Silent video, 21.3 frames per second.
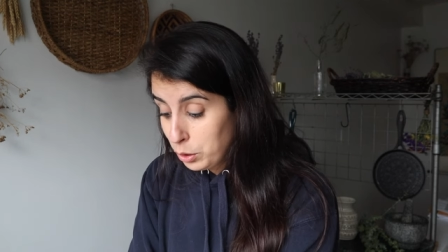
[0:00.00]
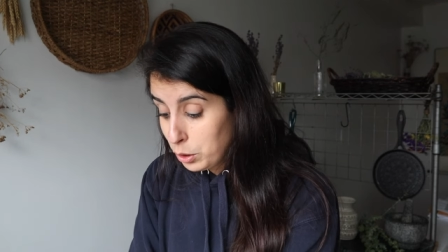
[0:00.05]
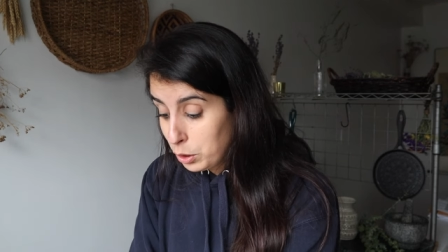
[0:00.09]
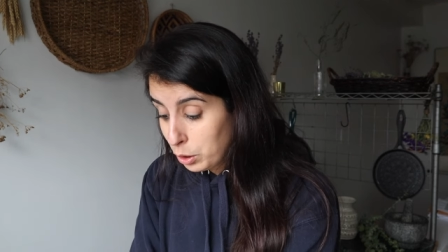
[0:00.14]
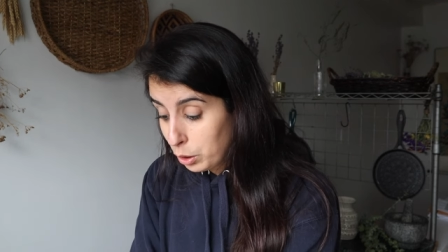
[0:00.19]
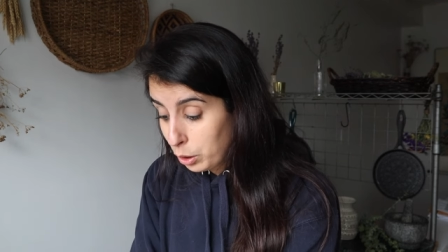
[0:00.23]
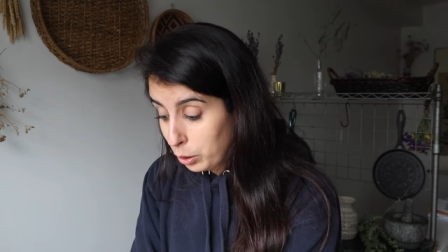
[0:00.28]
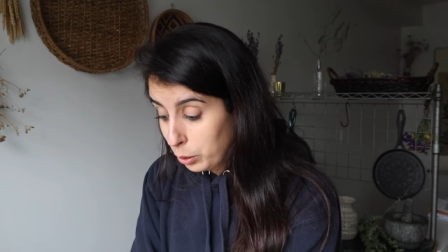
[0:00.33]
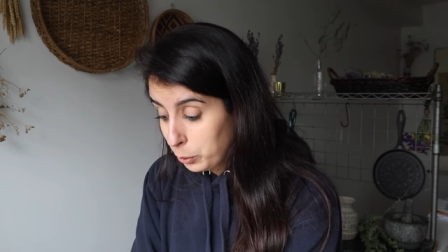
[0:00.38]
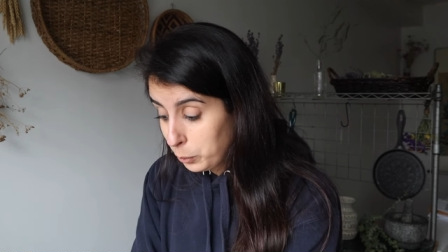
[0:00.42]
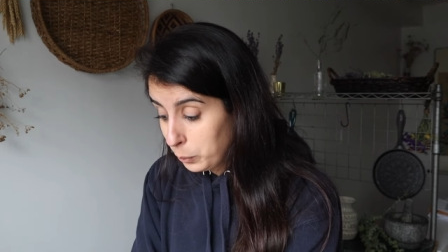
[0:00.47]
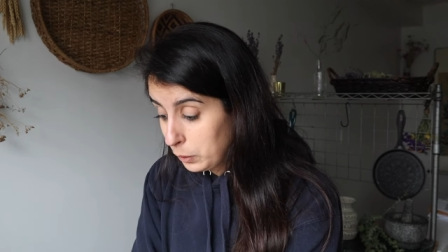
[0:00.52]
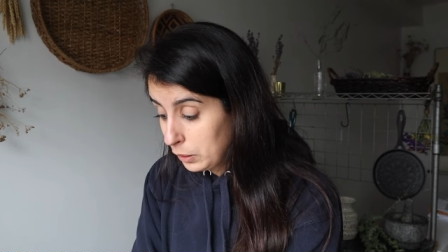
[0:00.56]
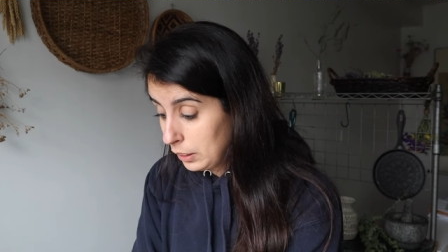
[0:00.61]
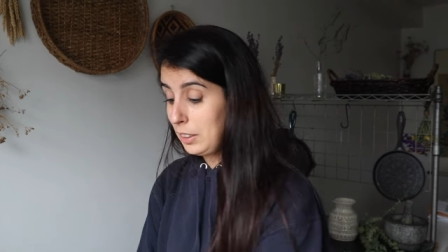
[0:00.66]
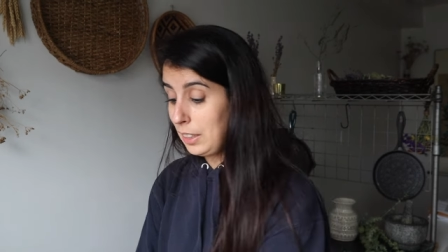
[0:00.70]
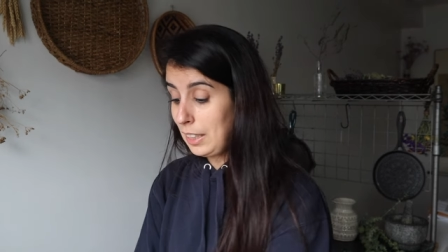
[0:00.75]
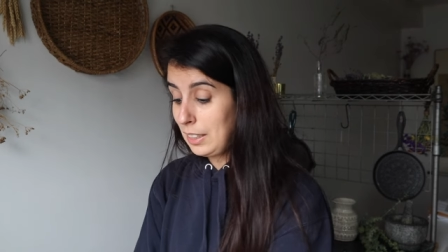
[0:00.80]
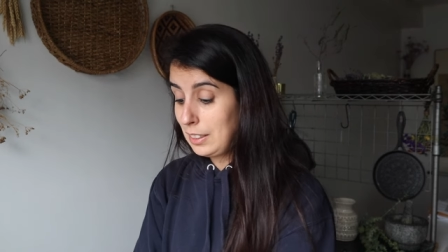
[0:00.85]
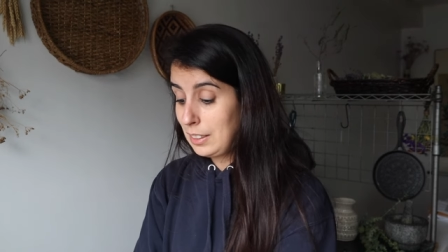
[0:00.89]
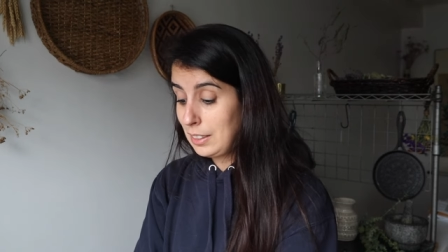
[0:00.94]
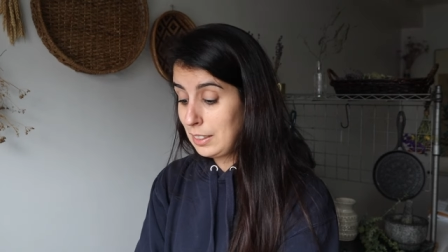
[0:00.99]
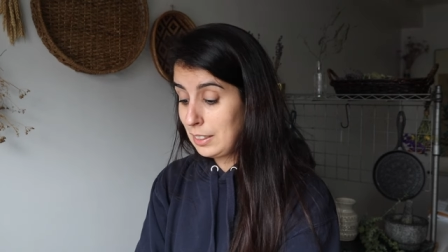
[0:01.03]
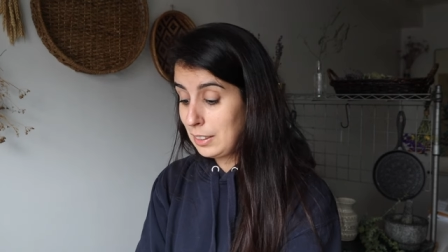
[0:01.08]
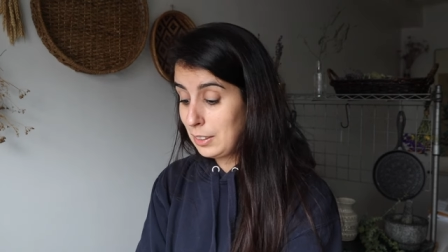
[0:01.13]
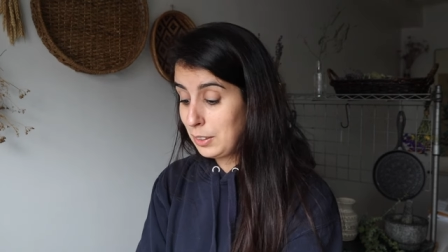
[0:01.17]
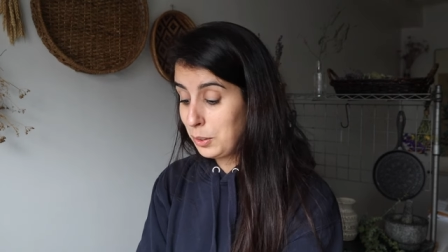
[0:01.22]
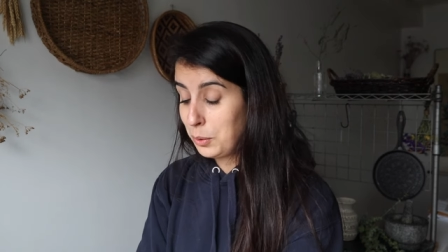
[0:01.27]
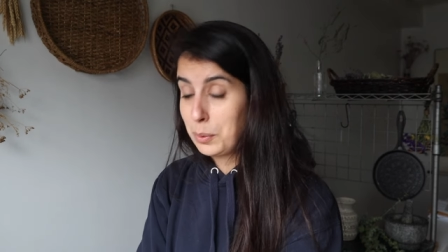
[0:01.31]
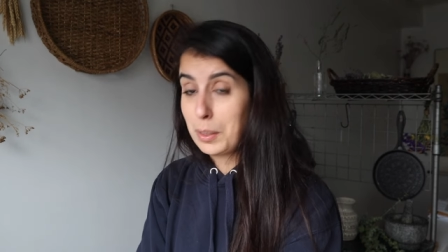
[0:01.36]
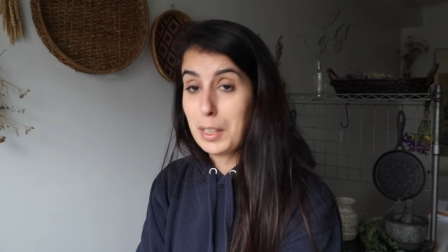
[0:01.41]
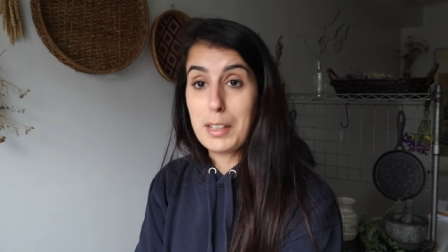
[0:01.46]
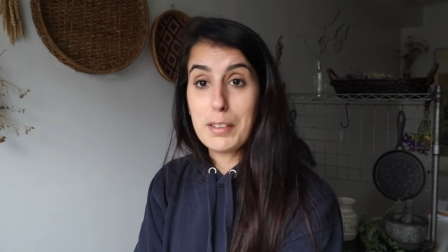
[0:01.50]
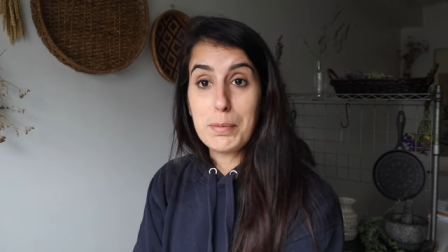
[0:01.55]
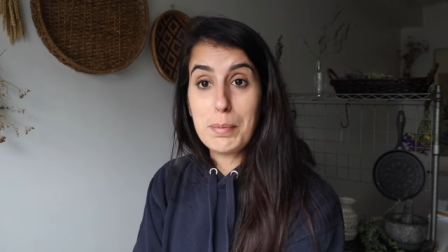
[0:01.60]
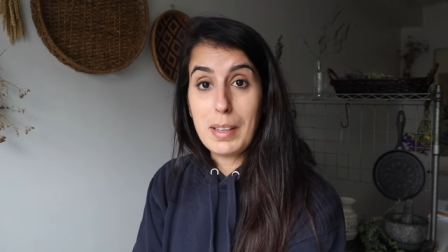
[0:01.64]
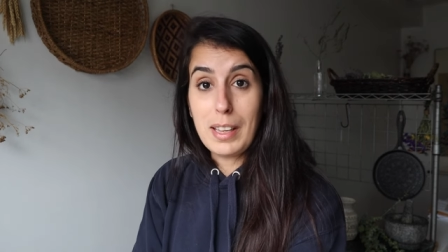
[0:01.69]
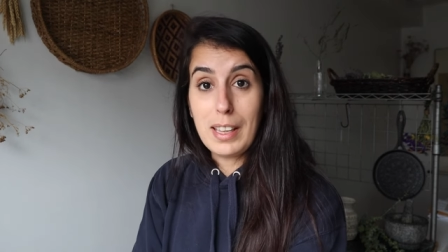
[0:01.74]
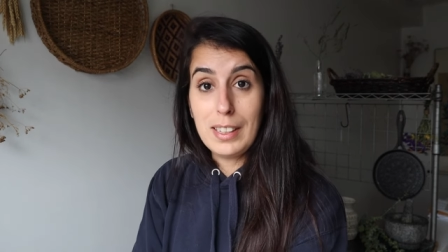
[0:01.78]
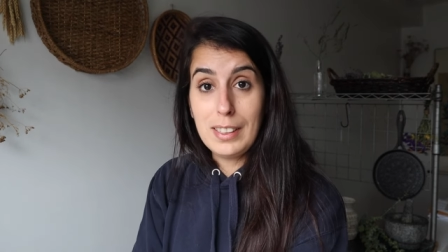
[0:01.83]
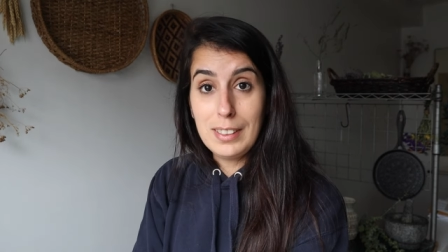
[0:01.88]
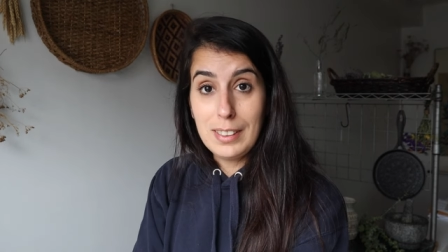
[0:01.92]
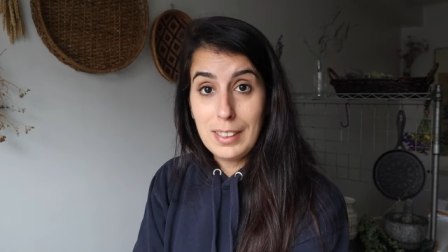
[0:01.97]
so that's what I've
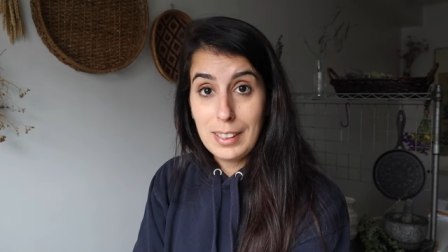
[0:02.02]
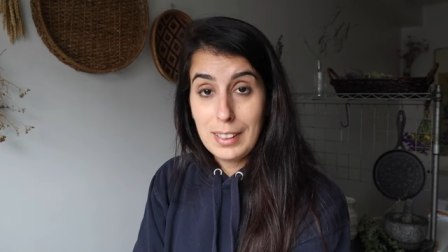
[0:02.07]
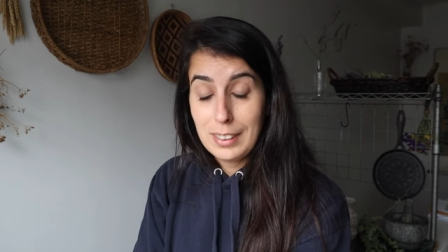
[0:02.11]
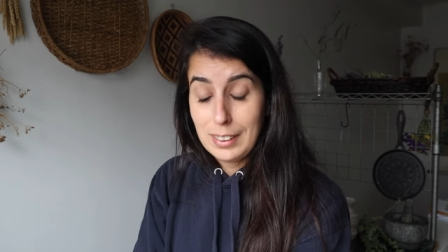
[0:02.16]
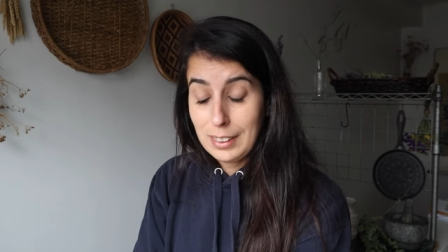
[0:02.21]
been